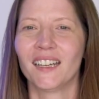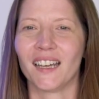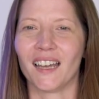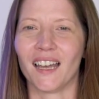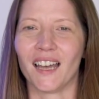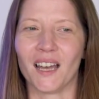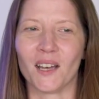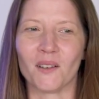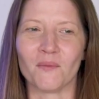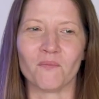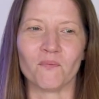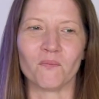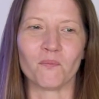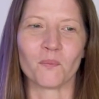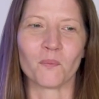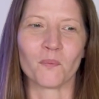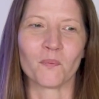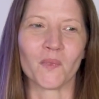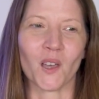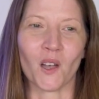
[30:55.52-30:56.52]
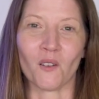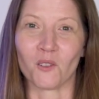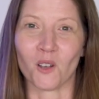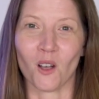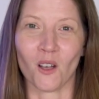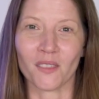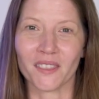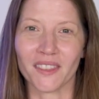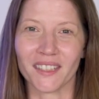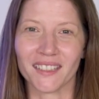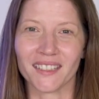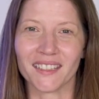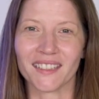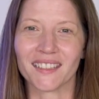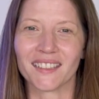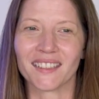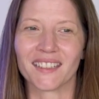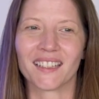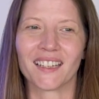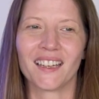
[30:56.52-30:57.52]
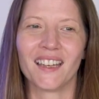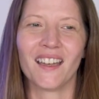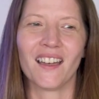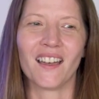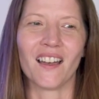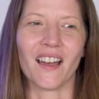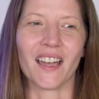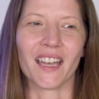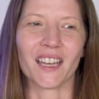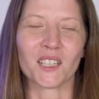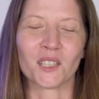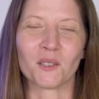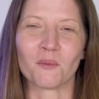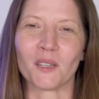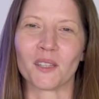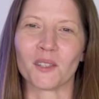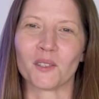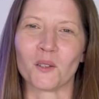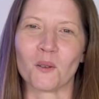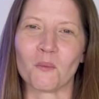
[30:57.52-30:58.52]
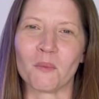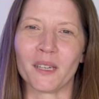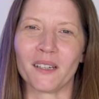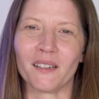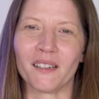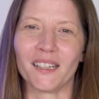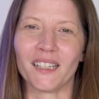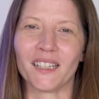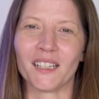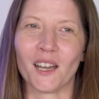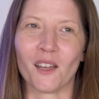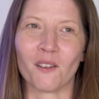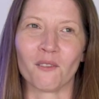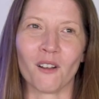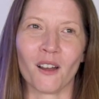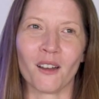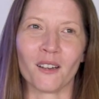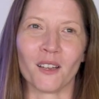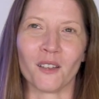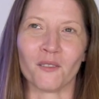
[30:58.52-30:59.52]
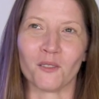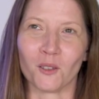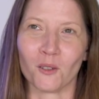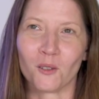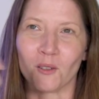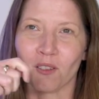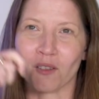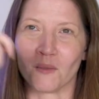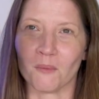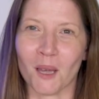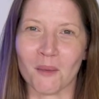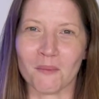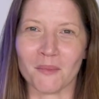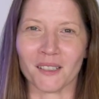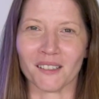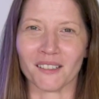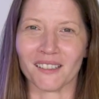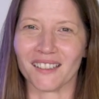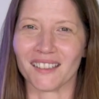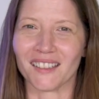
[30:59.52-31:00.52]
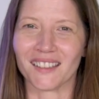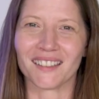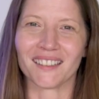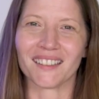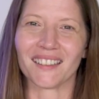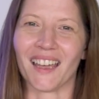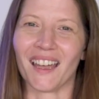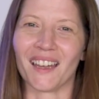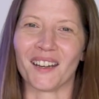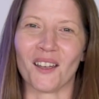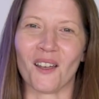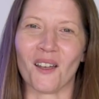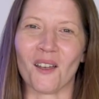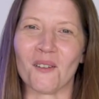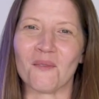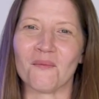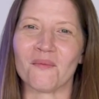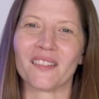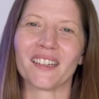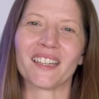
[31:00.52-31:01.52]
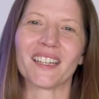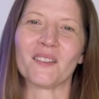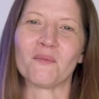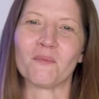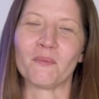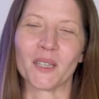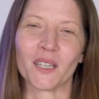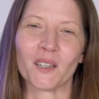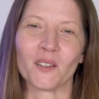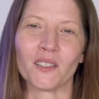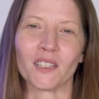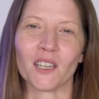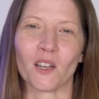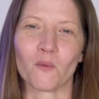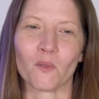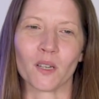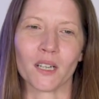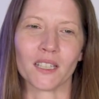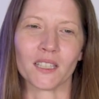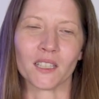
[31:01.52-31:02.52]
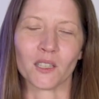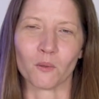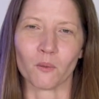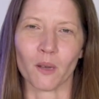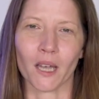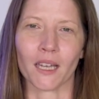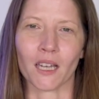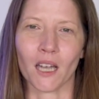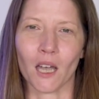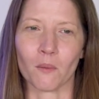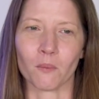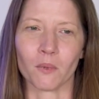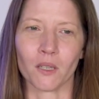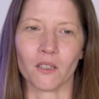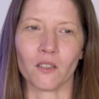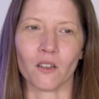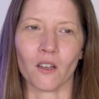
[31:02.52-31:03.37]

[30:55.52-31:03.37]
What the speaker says: I've got this. I actually went through a period and I wrote over all of my mirrors at home because I wanted to wake up and